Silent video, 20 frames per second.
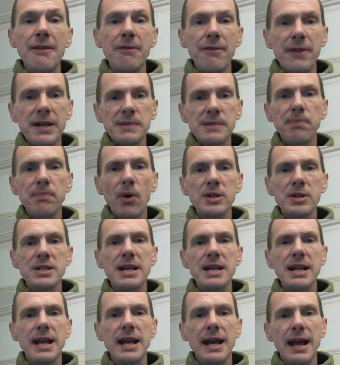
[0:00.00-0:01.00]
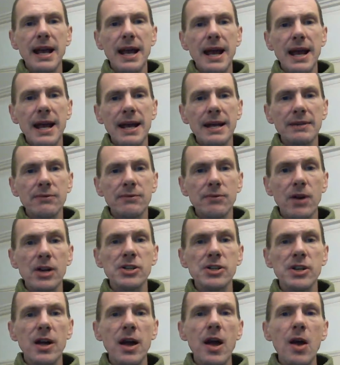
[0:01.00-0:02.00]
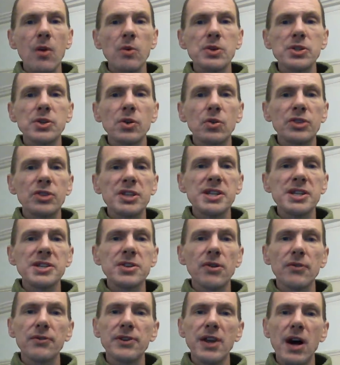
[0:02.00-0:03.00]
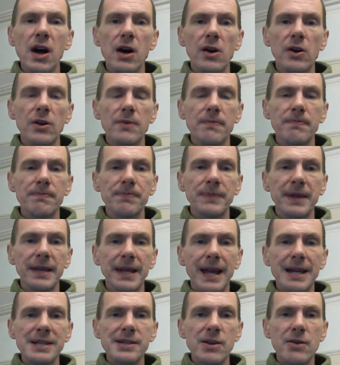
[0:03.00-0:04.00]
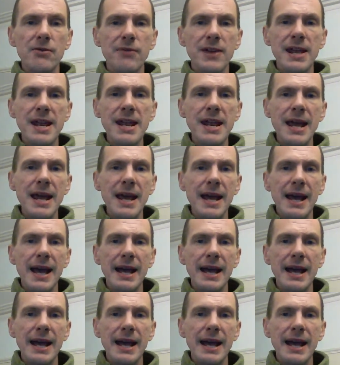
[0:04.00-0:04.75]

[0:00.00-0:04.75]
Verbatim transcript: This body uh, in Russia was called the Sovnarkom, S-O-V-N-R-A-K-O-M.